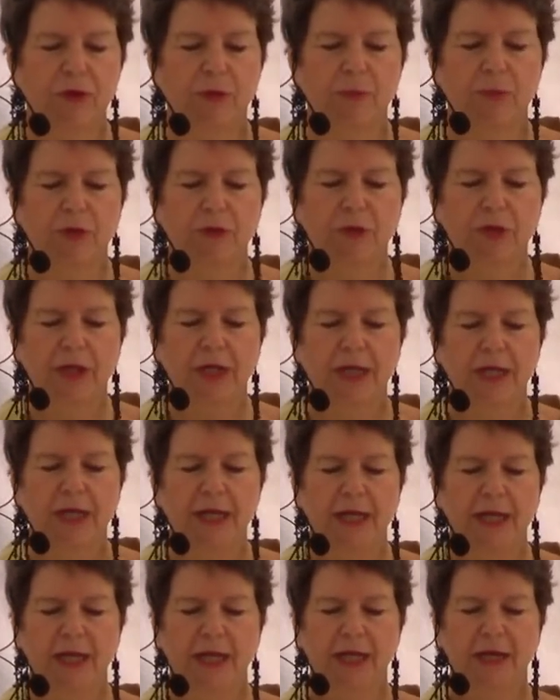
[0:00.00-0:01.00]
community,
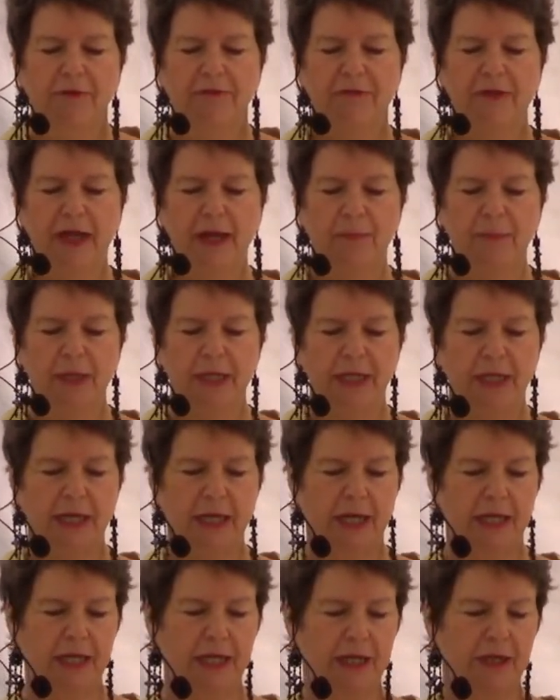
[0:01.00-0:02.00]
family,
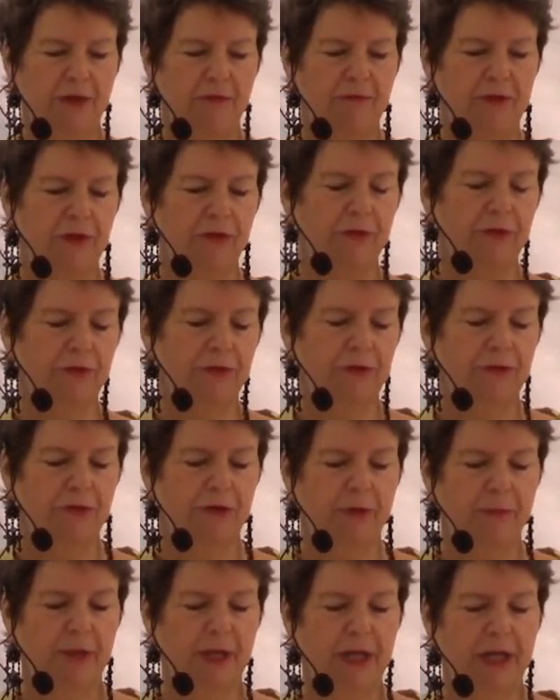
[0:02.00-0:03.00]
and individual
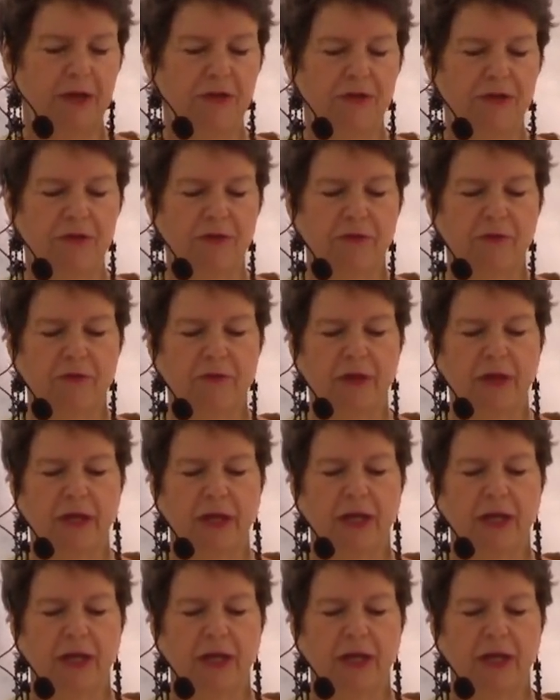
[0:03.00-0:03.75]
determinations,